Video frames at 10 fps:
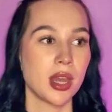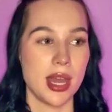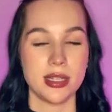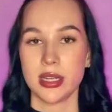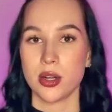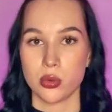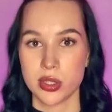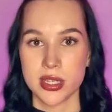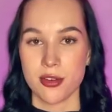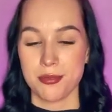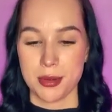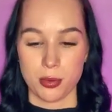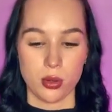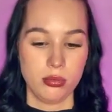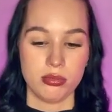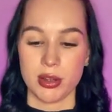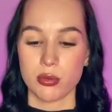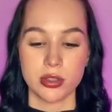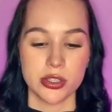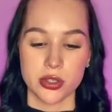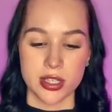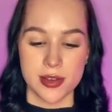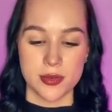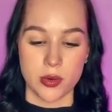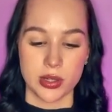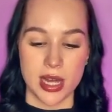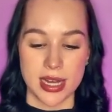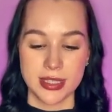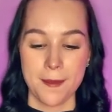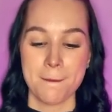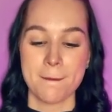And I know this kind of people, they're really successful in that.